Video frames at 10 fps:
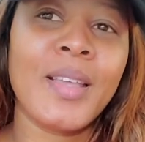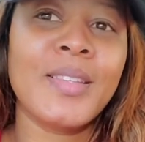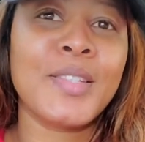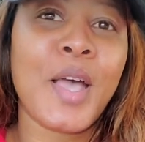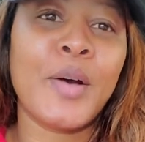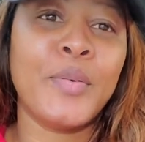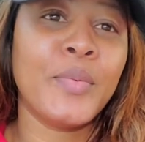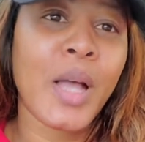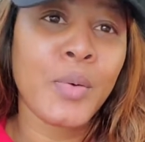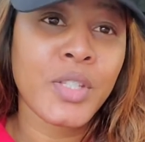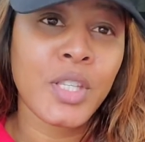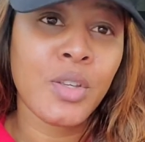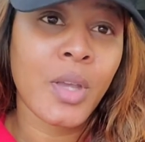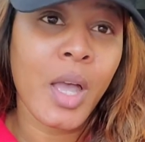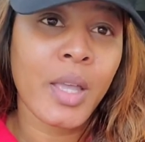So, I'll see
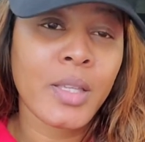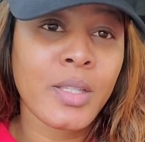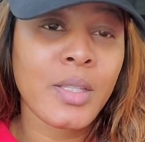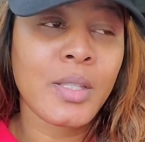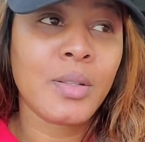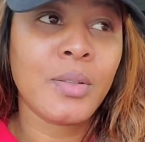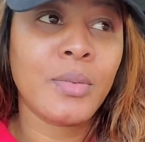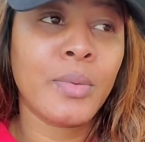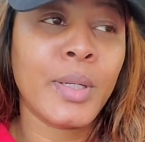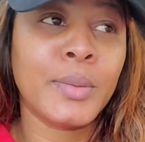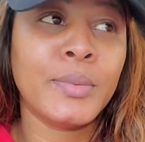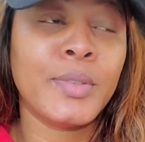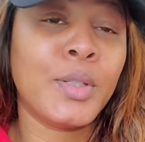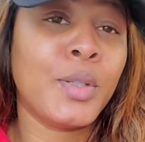you guys. Well, no, you